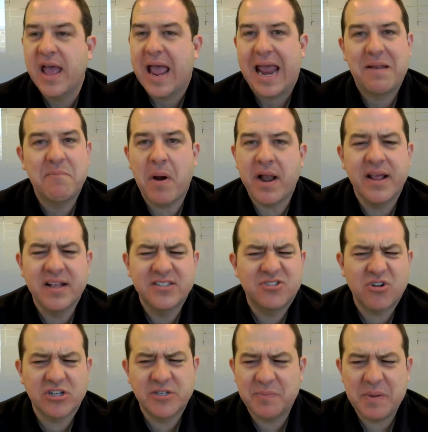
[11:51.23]
And mining
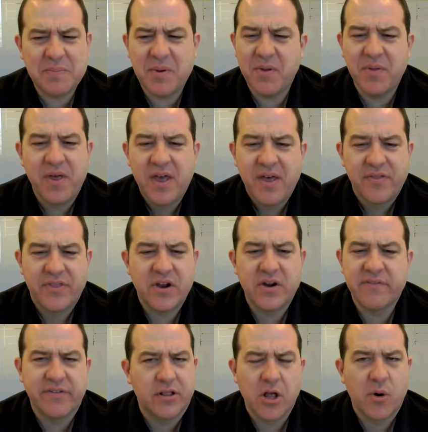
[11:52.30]
construction people, they're
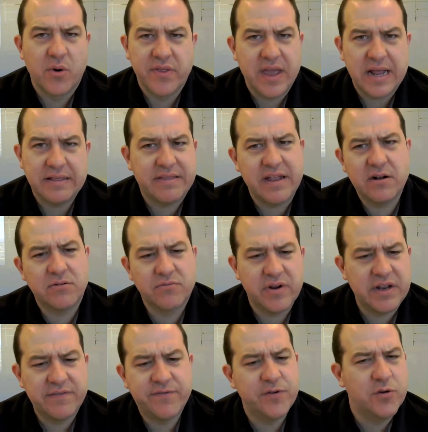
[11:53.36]
even lower. They don't
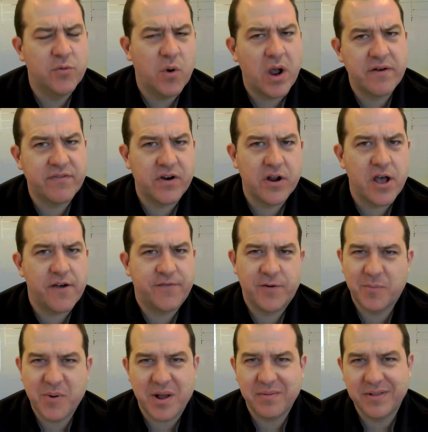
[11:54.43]
read food and wine very often,
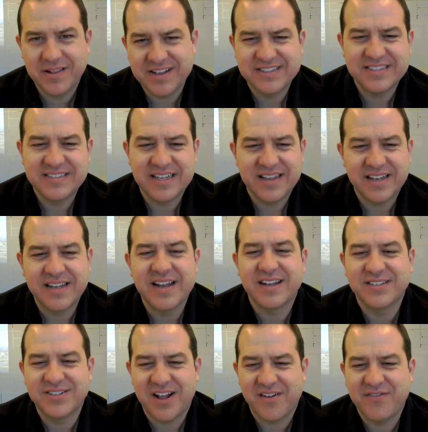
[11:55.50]
probably unless it's at the
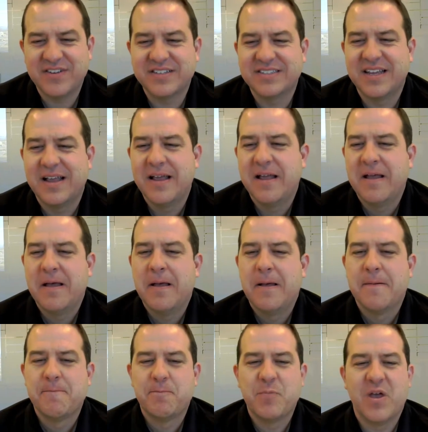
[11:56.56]
dentist's office.
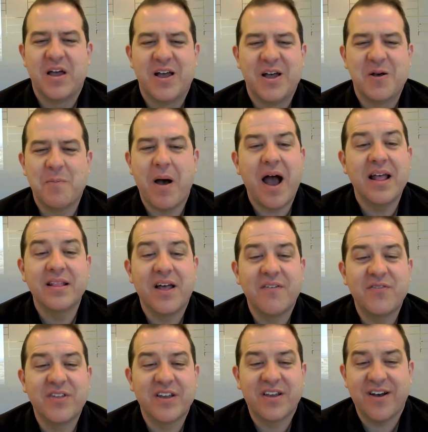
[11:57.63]
I
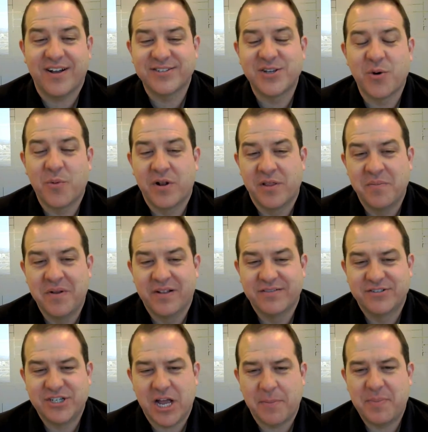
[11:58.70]
love the Costco one in the middle of
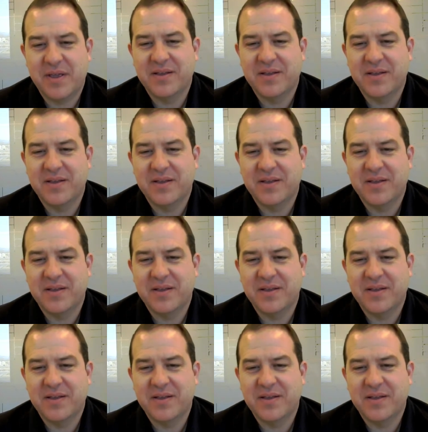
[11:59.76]
shopping.